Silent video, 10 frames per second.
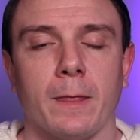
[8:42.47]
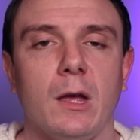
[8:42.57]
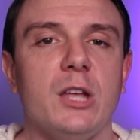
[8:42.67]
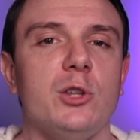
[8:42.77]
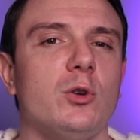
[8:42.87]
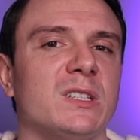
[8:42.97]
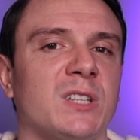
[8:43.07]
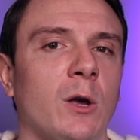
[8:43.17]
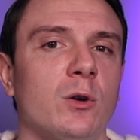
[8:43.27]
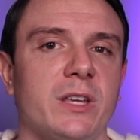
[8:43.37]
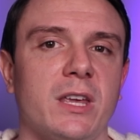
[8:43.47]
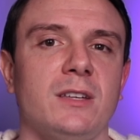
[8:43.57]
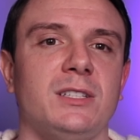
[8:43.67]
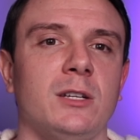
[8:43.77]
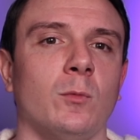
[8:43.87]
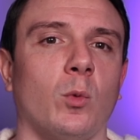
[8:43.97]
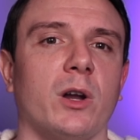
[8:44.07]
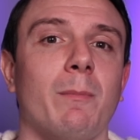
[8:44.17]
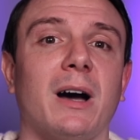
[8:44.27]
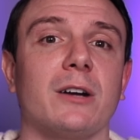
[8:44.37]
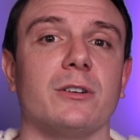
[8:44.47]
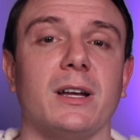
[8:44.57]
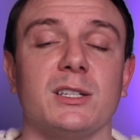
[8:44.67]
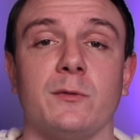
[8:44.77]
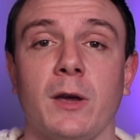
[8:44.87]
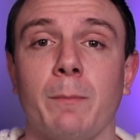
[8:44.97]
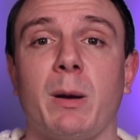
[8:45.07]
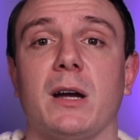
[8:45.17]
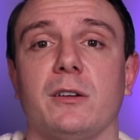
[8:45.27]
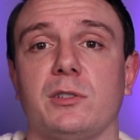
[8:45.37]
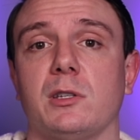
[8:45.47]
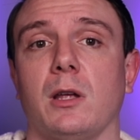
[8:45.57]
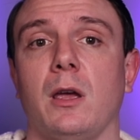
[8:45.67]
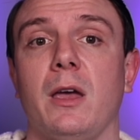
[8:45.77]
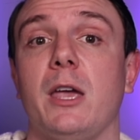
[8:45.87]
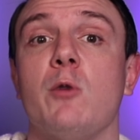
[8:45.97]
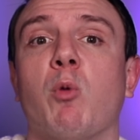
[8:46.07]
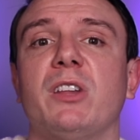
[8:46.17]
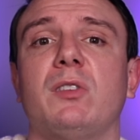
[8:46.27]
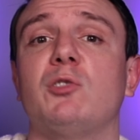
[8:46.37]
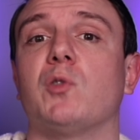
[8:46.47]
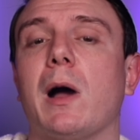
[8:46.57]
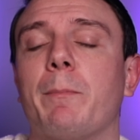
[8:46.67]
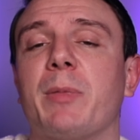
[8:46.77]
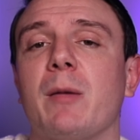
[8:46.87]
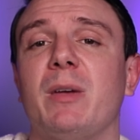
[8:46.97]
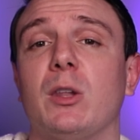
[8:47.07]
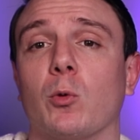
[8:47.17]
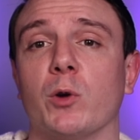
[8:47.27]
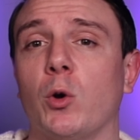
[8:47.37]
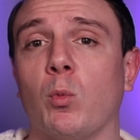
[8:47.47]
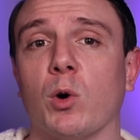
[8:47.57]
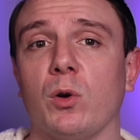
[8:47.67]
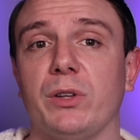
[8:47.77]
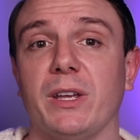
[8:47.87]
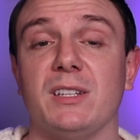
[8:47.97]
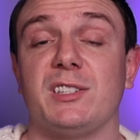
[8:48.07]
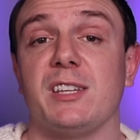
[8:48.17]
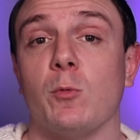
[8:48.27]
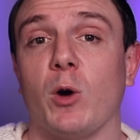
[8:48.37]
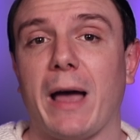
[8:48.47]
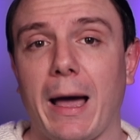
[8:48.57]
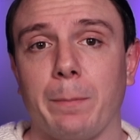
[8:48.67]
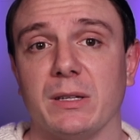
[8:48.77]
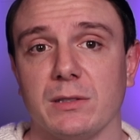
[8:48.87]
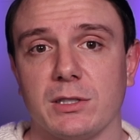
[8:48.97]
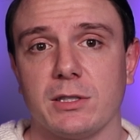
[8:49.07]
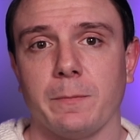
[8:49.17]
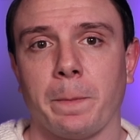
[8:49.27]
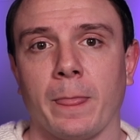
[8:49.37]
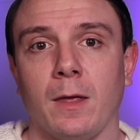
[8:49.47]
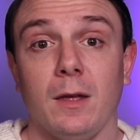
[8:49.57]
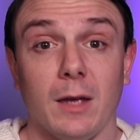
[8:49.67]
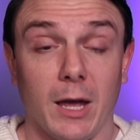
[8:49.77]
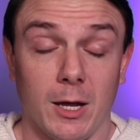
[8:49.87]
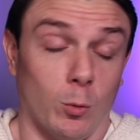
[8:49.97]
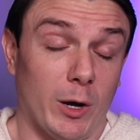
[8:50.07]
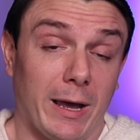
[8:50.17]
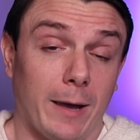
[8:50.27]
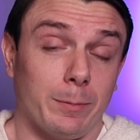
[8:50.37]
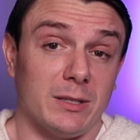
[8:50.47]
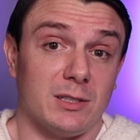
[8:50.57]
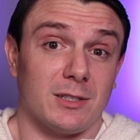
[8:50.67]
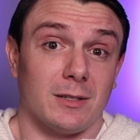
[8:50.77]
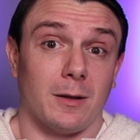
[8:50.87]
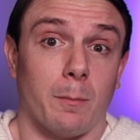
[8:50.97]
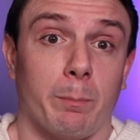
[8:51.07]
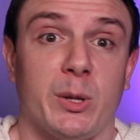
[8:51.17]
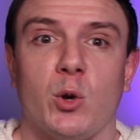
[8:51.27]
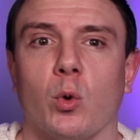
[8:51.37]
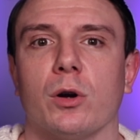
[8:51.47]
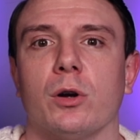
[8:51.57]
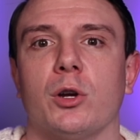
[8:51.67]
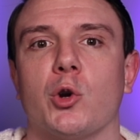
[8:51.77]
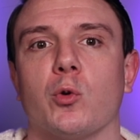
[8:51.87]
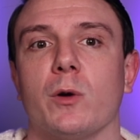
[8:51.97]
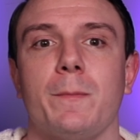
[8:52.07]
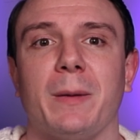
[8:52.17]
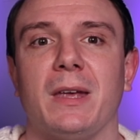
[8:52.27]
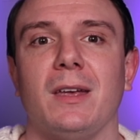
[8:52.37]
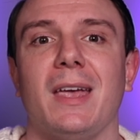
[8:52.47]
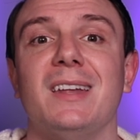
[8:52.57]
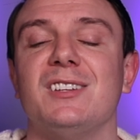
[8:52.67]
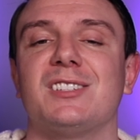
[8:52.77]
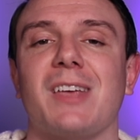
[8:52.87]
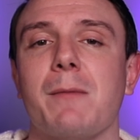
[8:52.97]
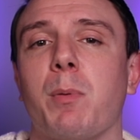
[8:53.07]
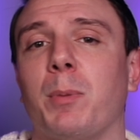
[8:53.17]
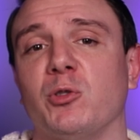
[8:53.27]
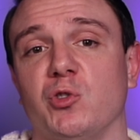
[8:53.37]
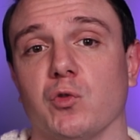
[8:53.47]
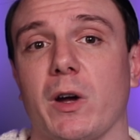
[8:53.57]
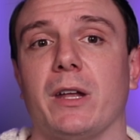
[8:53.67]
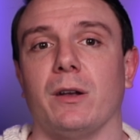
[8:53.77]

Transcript: You can tell King didn't want to modernize vampires. He wanted to drop them in the real world and see what happens. And what happens? Pure, creeping, inescapable dread.